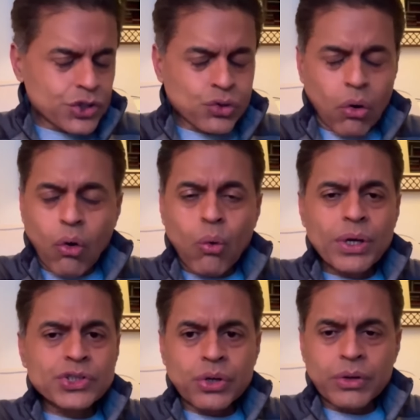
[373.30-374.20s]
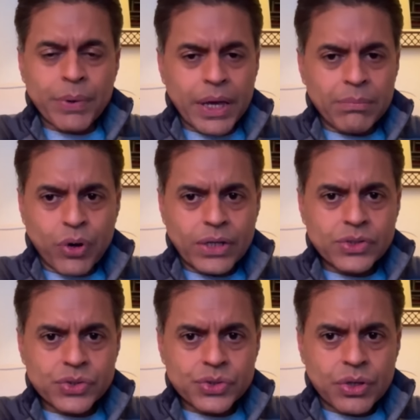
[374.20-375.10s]
is always going to pay a
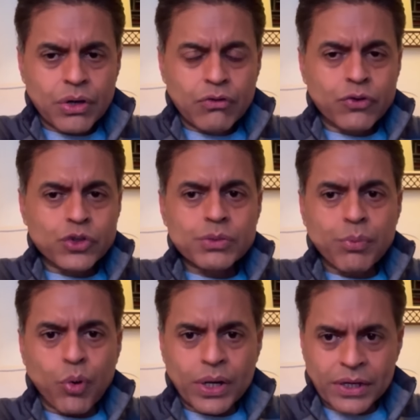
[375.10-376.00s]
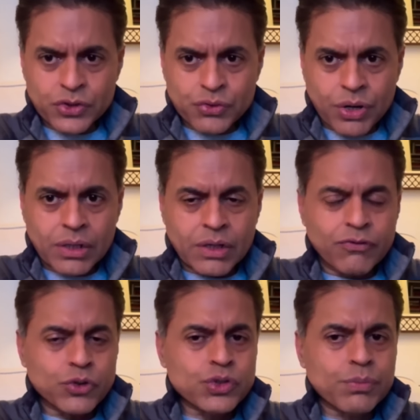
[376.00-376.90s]
price for supporting Israel and
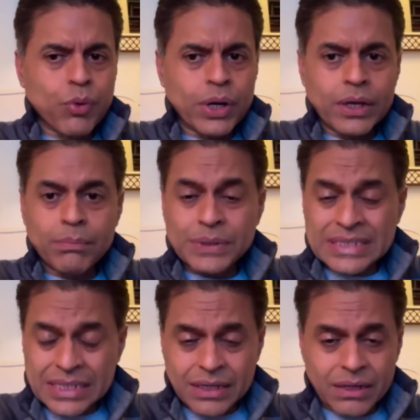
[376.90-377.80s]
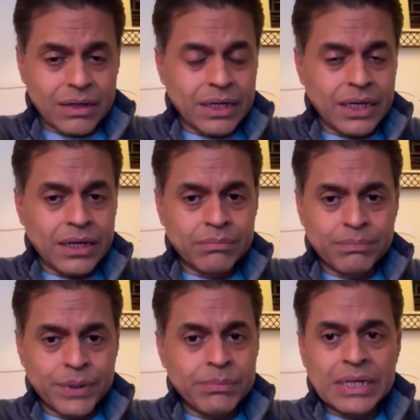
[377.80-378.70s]
for supporting particularly
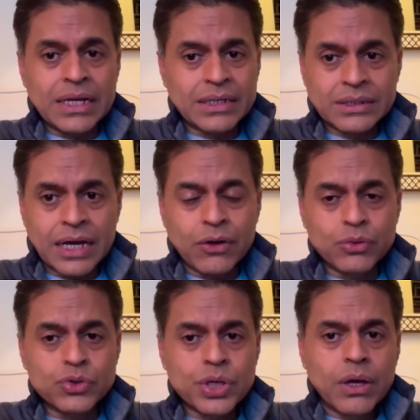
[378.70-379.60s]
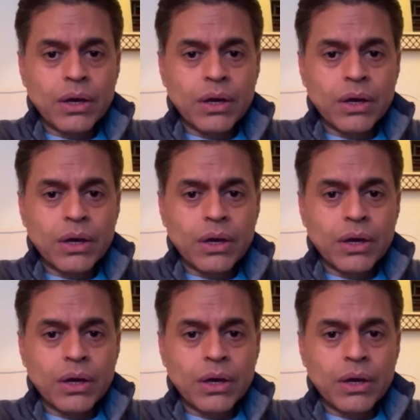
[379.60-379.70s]
Bibi Netanyahu's